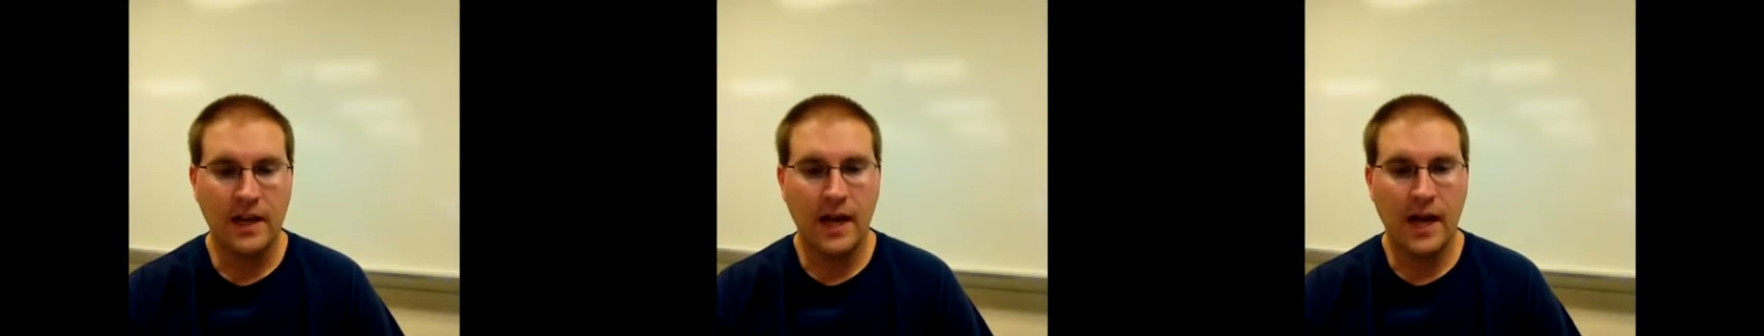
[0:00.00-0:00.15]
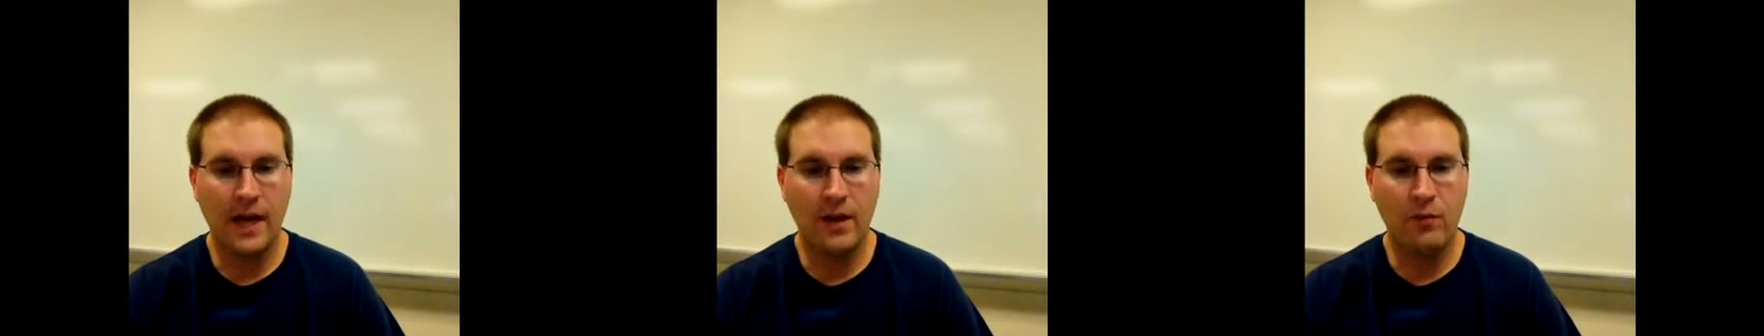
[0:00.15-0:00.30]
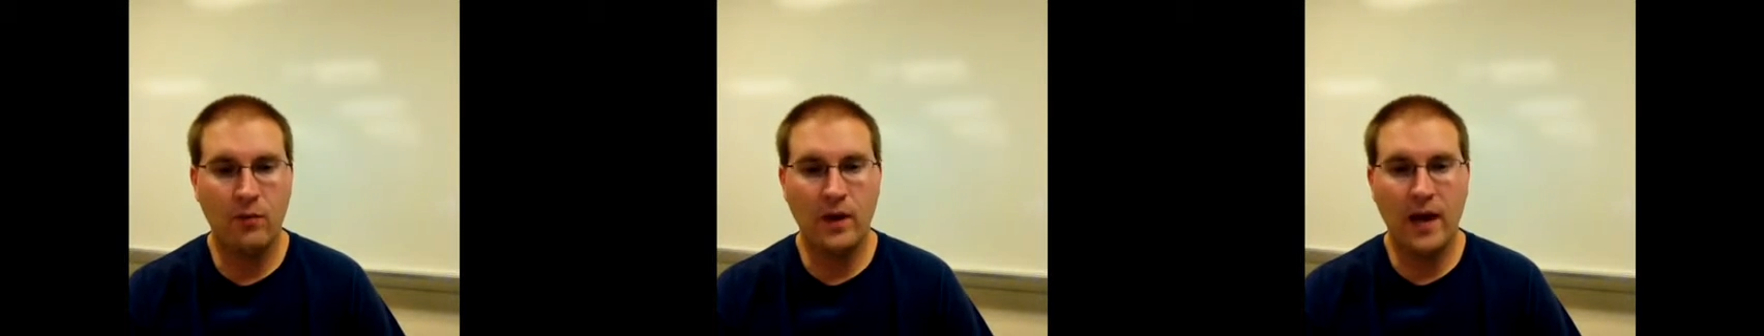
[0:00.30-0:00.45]

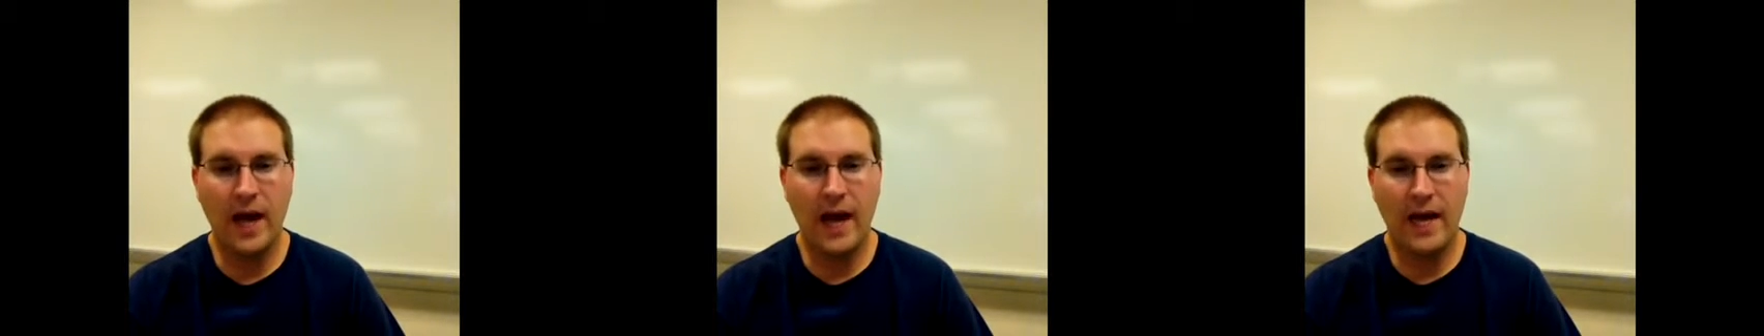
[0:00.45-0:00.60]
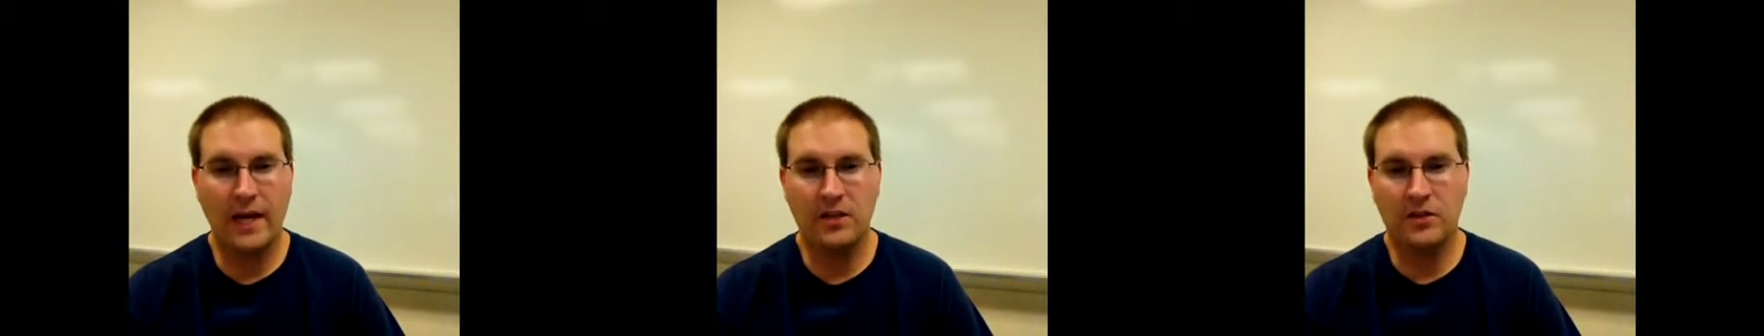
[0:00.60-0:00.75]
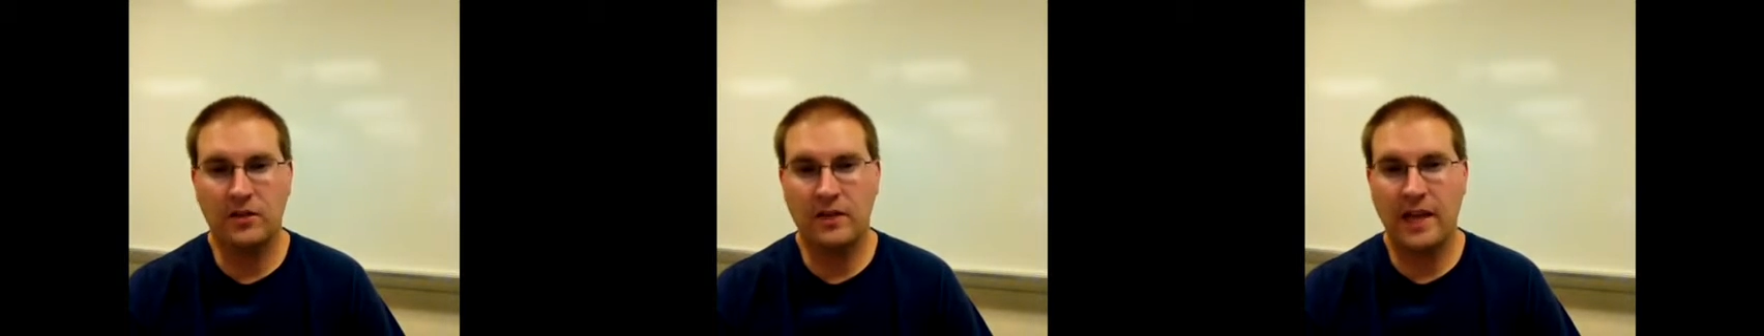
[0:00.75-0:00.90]
and we
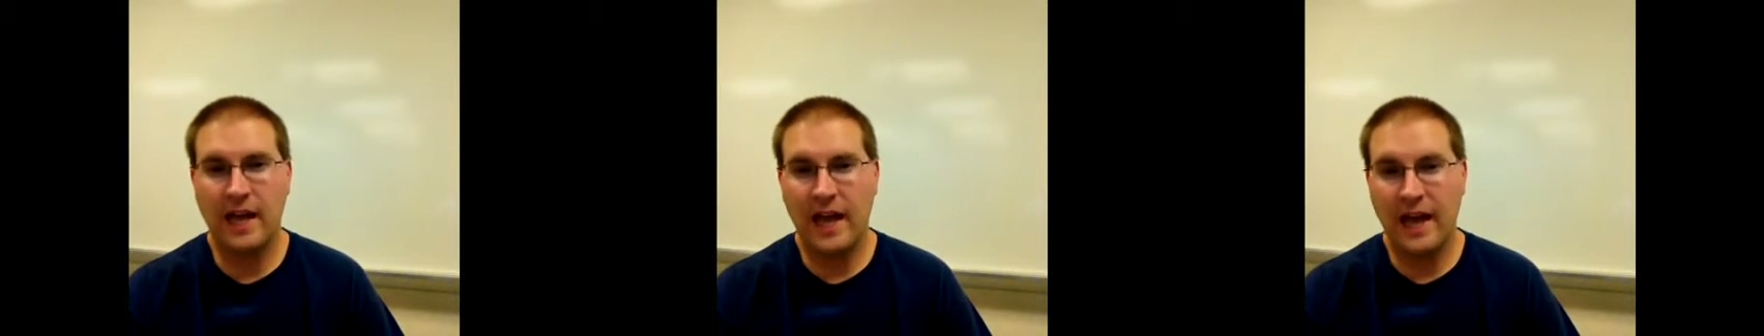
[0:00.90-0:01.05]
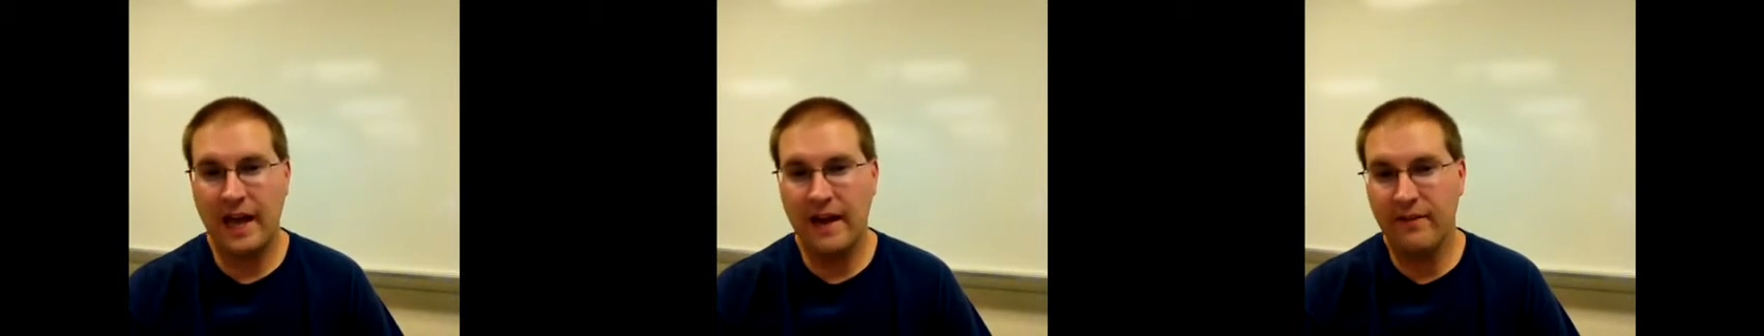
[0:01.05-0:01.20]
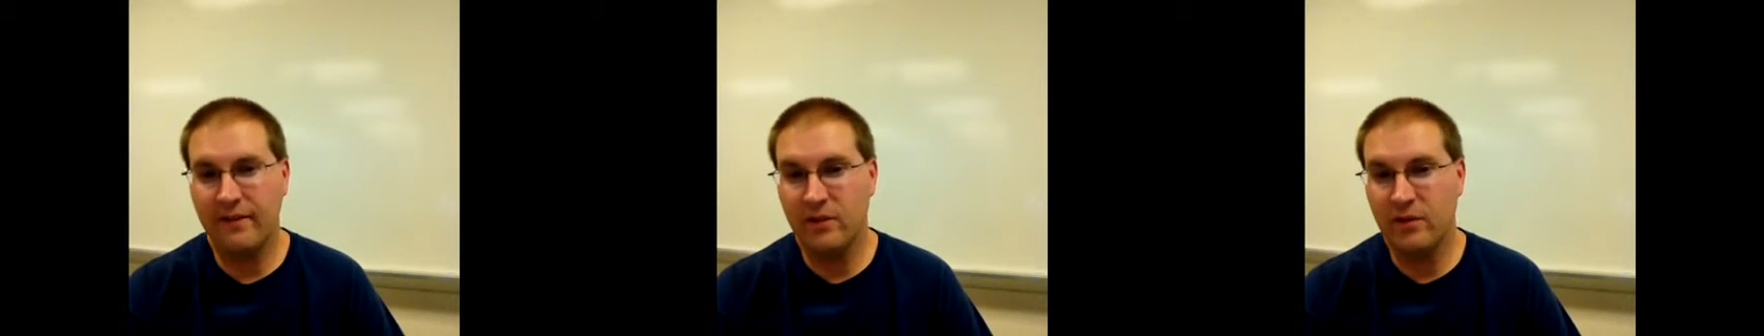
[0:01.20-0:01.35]
actually
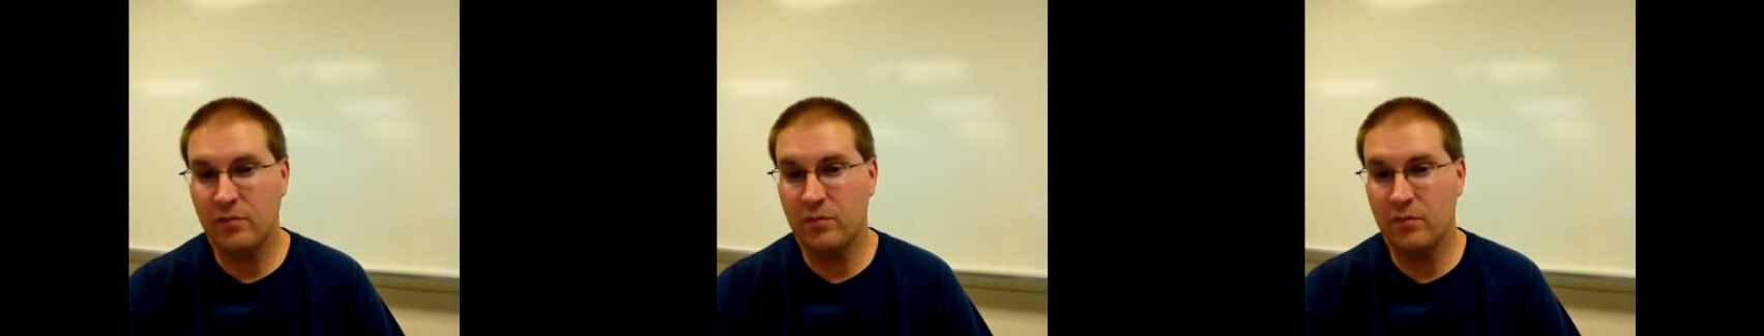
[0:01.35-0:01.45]
have the